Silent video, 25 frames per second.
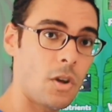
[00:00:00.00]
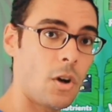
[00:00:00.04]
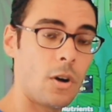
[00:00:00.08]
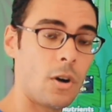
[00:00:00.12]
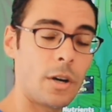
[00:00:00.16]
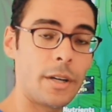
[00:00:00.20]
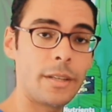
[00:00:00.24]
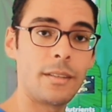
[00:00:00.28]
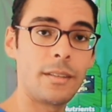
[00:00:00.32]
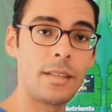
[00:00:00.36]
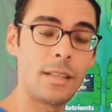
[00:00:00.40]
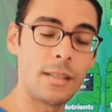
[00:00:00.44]

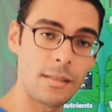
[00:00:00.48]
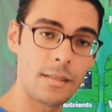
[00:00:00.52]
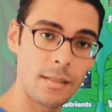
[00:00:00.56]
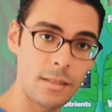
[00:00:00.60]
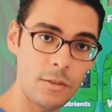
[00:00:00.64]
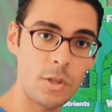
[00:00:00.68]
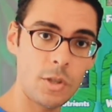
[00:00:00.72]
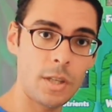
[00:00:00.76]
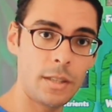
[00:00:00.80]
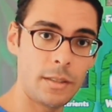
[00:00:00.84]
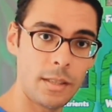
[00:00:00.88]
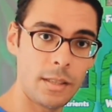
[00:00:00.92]
are the
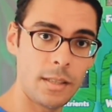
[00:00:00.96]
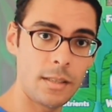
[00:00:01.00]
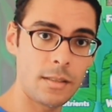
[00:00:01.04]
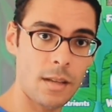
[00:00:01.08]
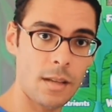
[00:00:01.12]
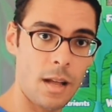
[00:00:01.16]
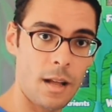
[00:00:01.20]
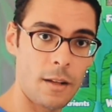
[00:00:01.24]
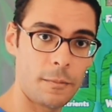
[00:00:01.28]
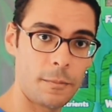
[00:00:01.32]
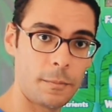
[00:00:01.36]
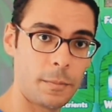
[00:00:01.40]
essential needs
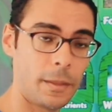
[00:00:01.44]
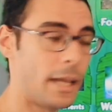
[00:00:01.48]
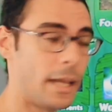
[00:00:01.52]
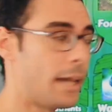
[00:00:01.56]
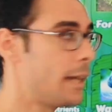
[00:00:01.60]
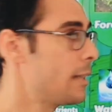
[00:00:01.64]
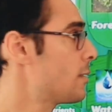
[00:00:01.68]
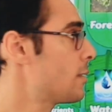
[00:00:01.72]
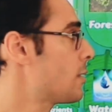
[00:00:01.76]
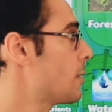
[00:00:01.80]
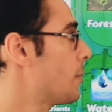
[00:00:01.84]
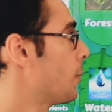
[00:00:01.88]
of
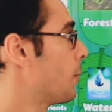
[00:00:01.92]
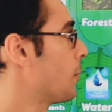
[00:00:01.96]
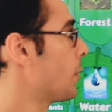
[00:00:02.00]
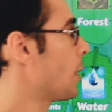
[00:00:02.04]
plants.